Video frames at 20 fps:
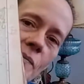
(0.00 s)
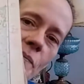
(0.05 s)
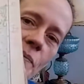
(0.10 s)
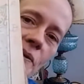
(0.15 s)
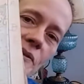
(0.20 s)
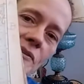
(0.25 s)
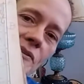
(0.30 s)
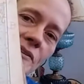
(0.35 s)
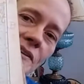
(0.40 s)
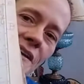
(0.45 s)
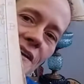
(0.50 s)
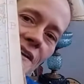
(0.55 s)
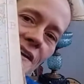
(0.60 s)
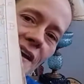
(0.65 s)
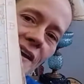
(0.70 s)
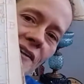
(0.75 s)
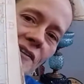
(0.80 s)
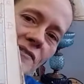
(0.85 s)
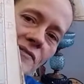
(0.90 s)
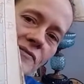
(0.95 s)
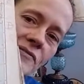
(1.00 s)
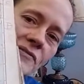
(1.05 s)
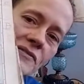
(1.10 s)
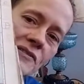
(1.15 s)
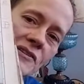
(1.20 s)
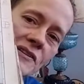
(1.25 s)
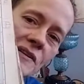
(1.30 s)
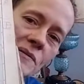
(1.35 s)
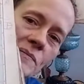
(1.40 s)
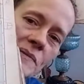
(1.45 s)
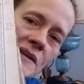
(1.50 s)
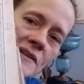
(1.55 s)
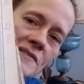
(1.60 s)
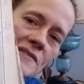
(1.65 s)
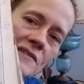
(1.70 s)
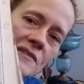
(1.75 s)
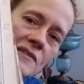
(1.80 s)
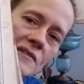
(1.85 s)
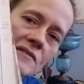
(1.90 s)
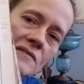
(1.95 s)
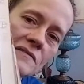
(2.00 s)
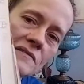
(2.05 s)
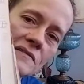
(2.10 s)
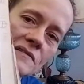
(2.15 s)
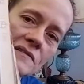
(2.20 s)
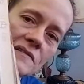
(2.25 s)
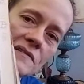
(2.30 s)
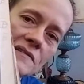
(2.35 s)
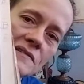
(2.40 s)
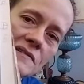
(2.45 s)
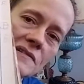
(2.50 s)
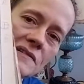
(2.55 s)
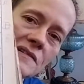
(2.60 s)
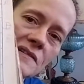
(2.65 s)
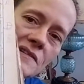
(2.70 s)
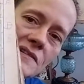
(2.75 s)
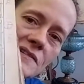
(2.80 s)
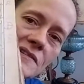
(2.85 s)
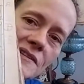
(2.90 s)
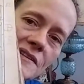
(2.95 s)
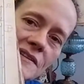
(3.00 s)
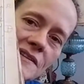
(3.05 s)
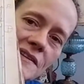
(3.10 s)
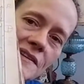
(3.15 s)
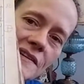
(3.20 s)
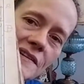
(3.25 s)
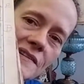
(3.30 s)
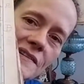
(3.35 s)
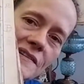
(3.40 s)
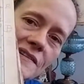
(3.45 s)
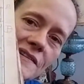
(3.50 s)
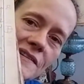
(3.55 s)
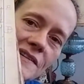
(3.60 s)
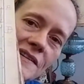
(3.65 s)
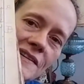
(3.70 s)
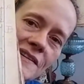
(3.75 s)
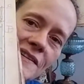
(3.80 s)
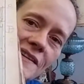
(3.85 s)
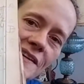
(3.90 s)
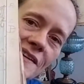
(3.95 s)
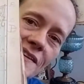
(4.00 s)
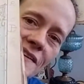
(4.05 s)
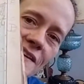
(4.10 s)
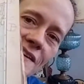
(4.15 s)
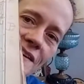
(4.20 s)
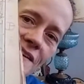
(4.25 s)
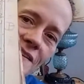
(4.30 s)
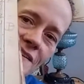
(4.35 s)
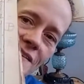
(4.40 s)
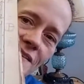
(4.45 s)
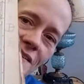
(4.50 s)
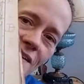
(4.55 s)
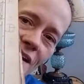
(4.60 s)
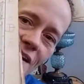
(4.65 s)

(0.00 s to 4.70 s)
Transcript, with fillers: But look at Calif look at Mexico. Look at that. Isn't that neat?